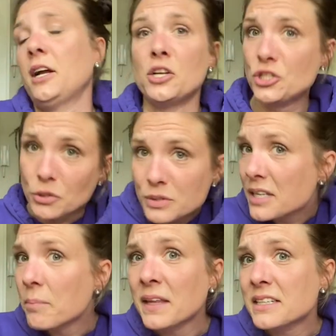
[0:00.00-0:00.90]
do
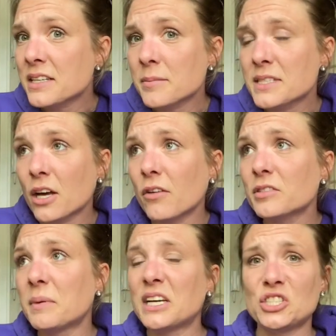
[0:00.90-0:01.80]
something to themselves
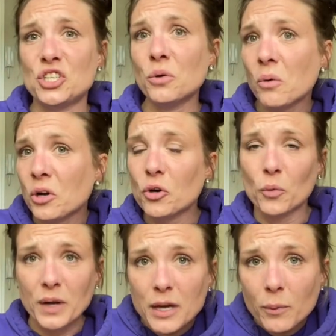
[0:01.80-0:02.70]
because you don't
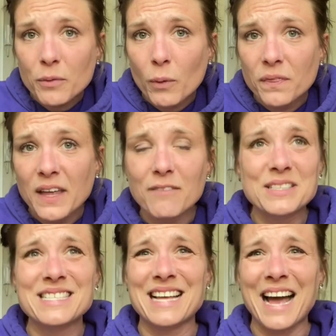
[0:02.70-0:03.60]
agree with what they've
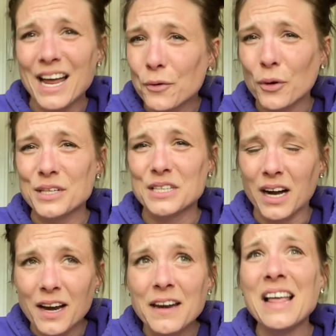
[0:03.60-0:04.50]
said or
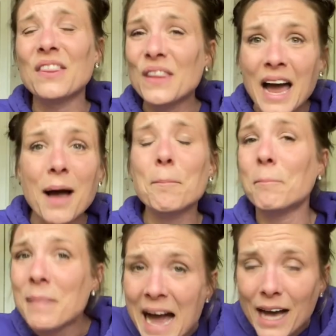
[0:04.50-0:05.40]
done, that
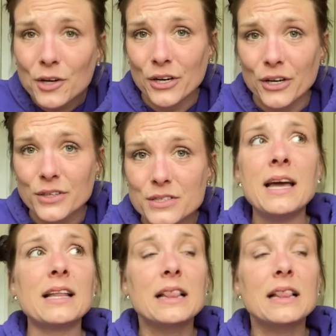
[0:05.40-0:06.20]
matters.